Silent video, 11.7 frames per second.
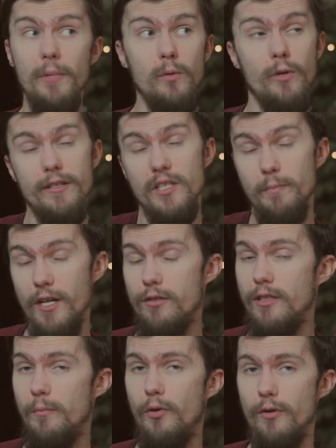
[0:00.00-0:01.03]
But what is
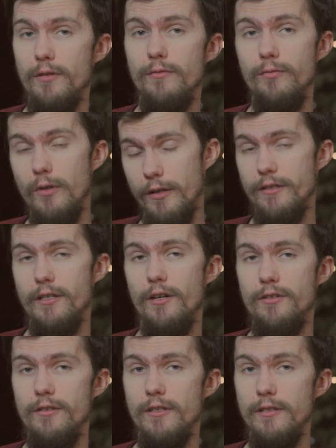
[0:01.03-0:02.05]
especially important for our
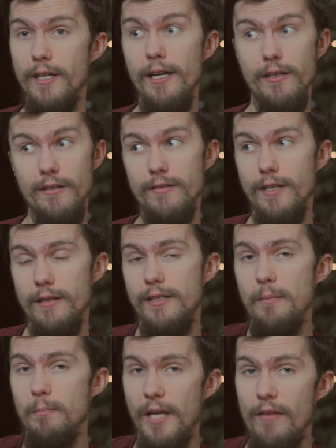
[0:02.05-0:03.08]
discussion today is that
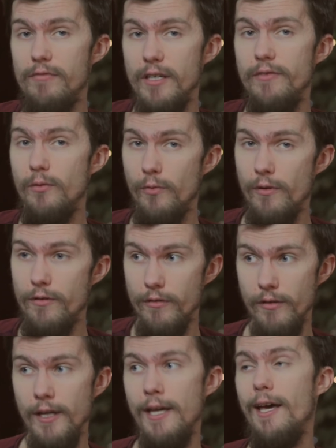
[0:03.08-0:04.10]
the Mevlevi
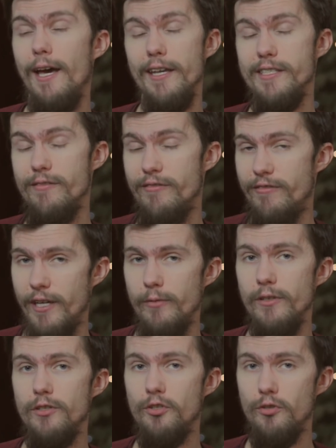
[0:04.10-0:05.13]
order has a
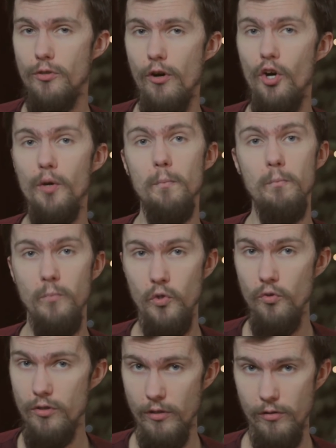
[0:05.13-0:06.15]
very strong
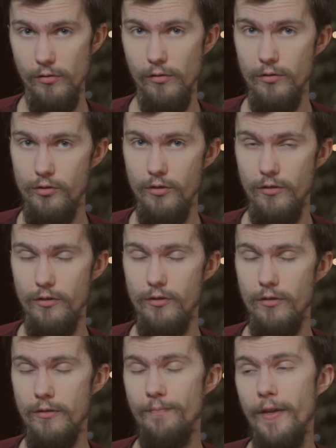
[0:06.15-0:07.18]
musical
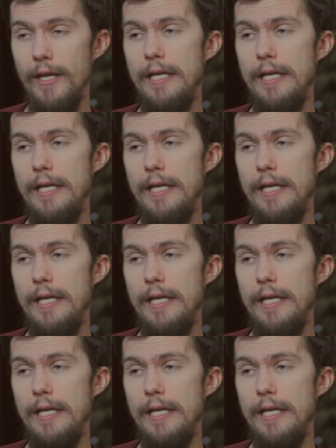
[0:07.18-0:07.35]
tradition.